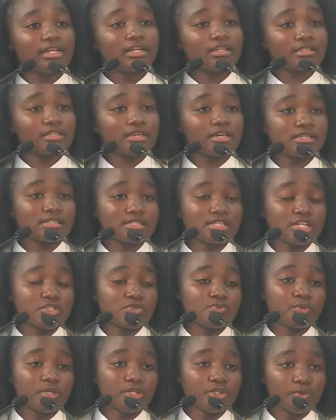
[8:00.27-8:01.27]
things that
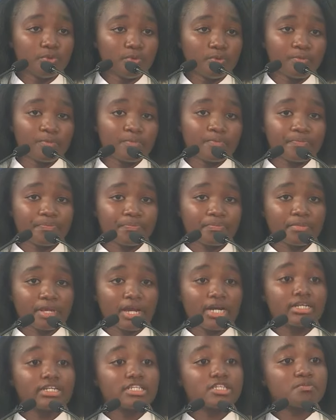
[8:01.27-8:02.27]
we do,
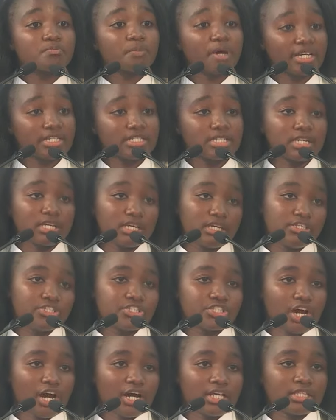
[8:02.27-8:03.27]
respecting each
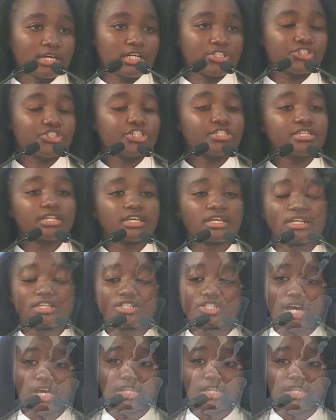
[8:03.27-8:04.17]
other, treating each other